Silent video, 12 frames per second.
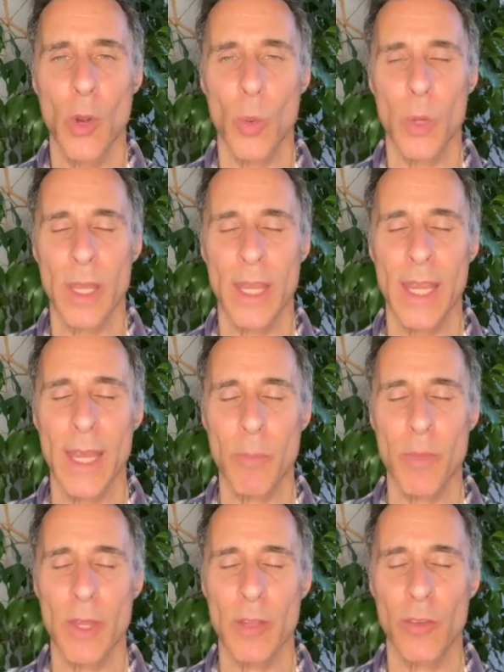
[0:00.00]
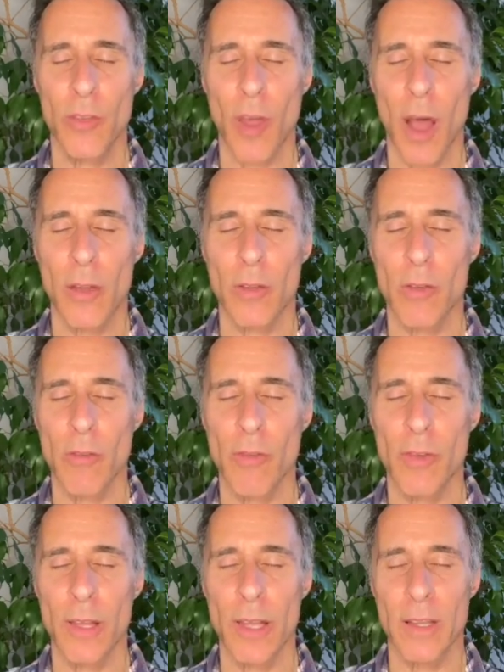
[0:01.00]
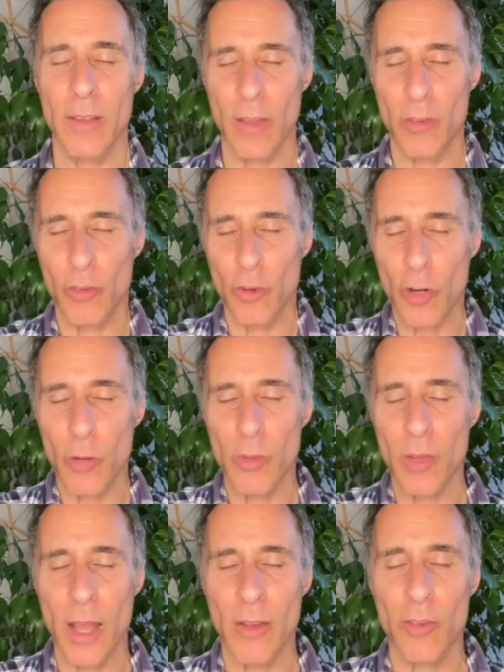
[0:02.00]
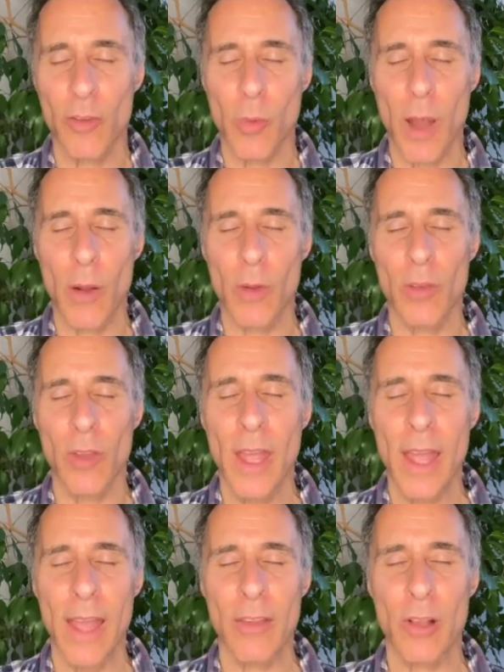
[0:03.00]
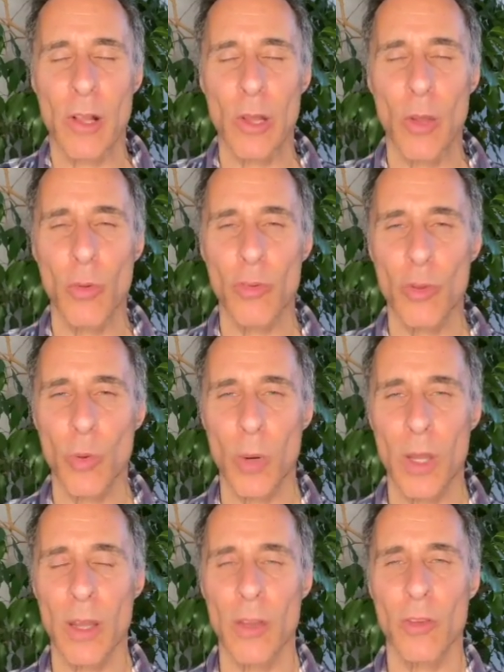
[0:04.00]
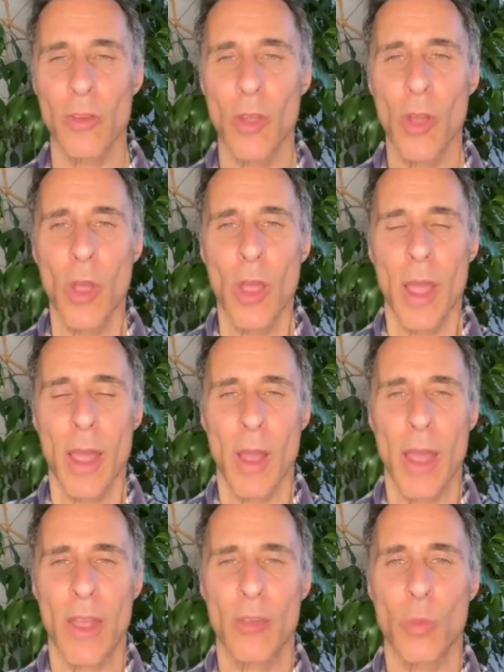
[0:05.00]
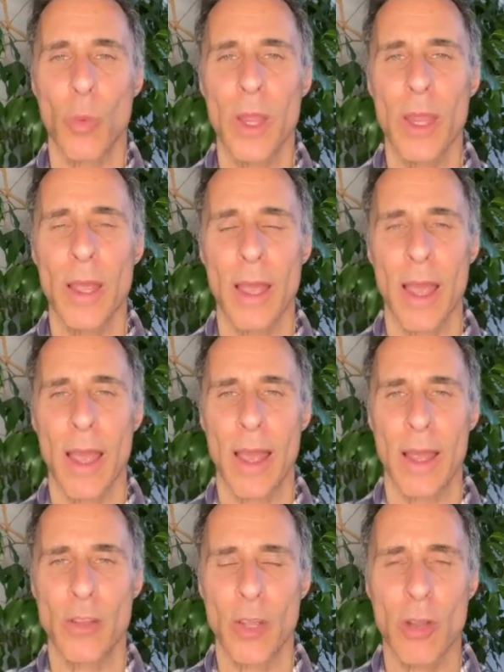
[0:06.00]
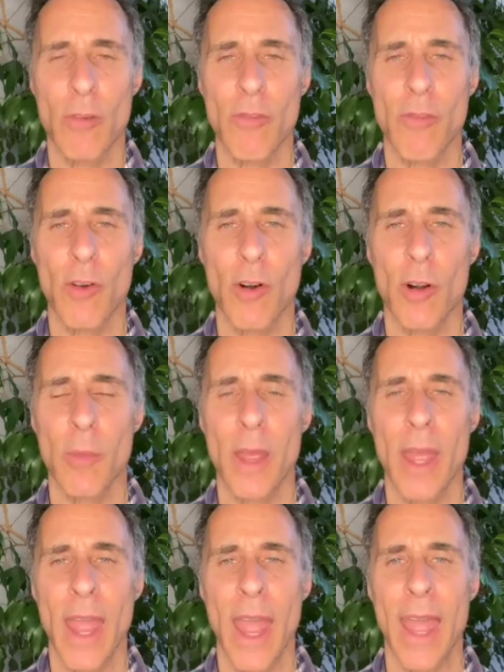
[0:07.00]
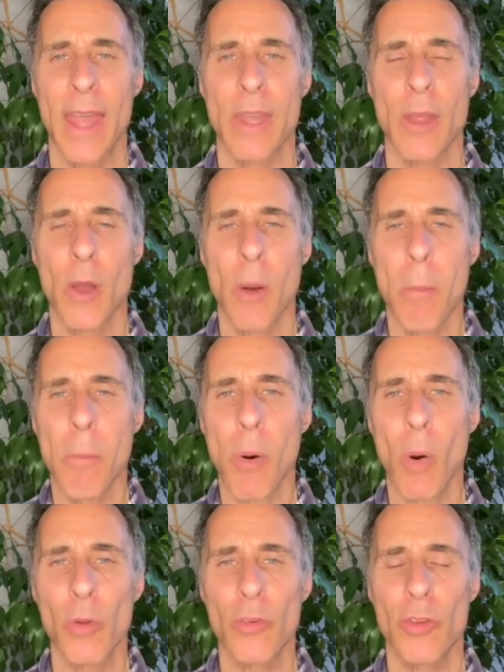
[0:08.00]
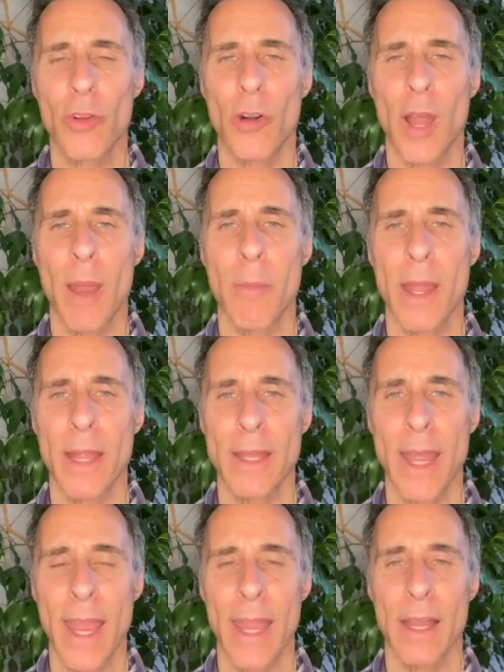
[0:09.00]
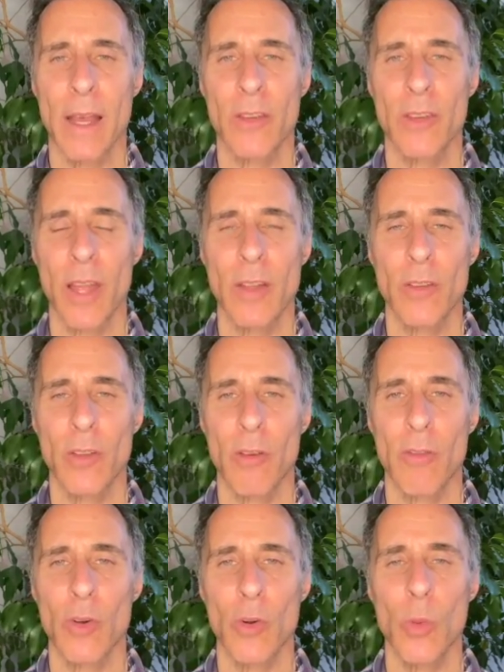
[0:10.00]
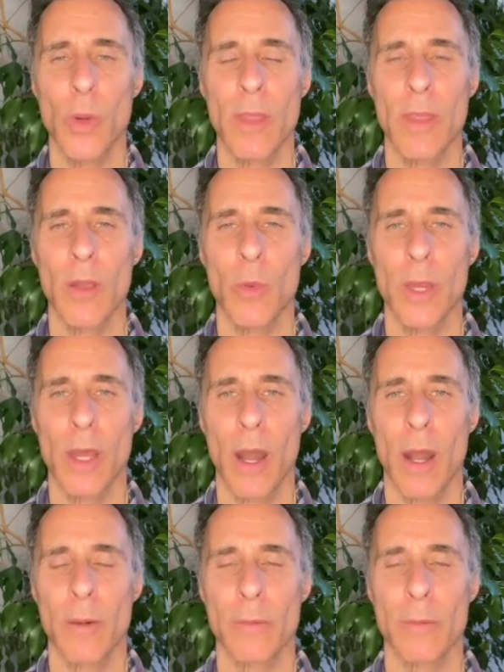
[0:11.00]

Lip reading: We keep these thoughts and feelings and circumstances around us as close to what it is to confirm and bolster and maintain a sense of who we think we are.